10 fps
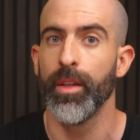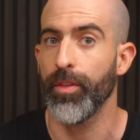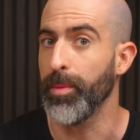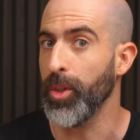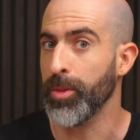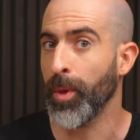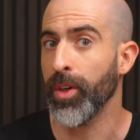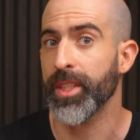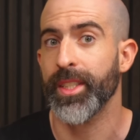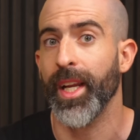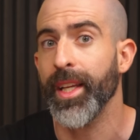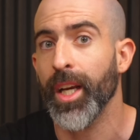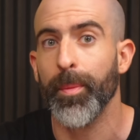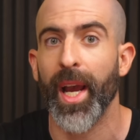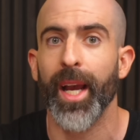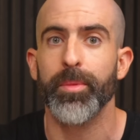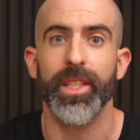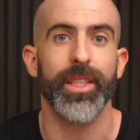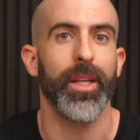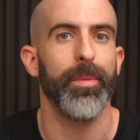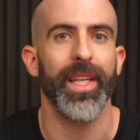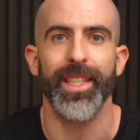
For the most part, setting up apps is going to be